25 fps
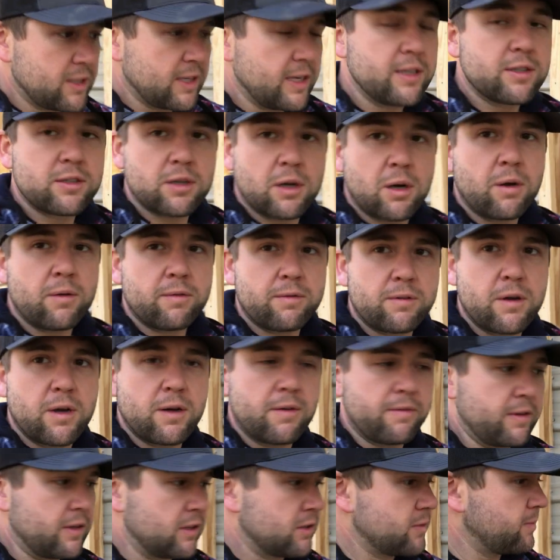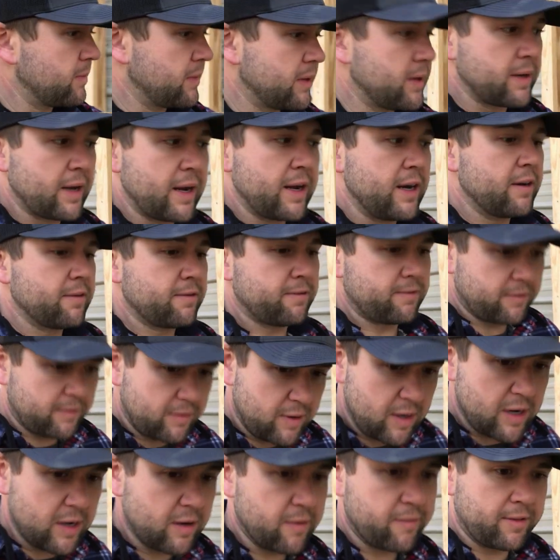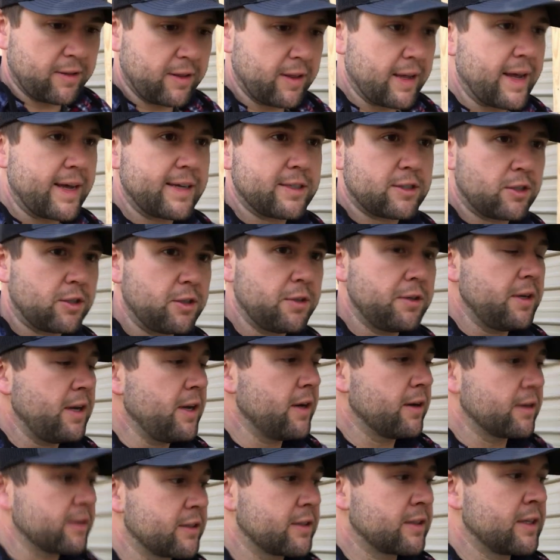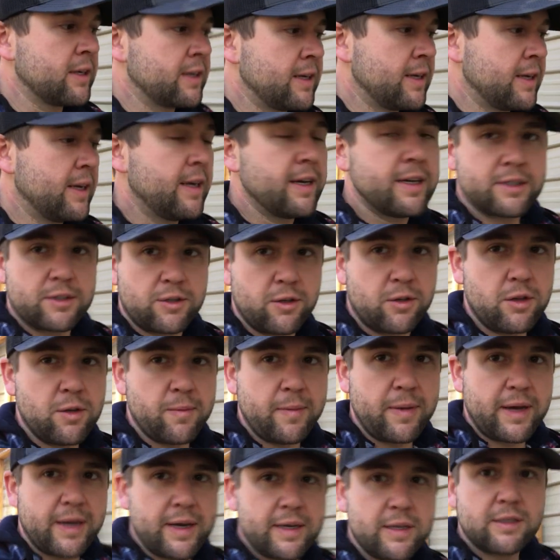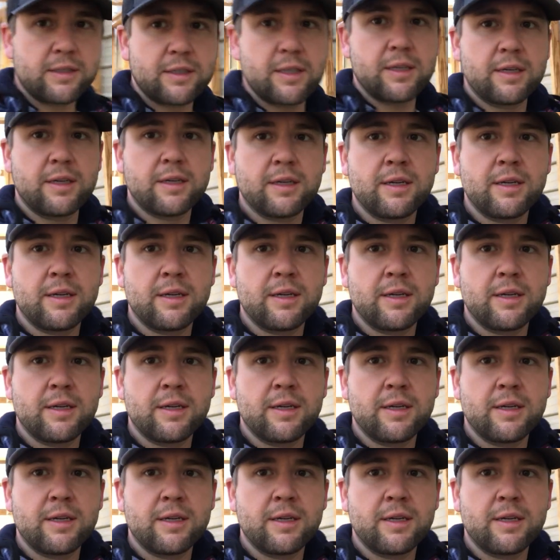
seeds off of, that's been native here for the last 2 years. It's doing the best.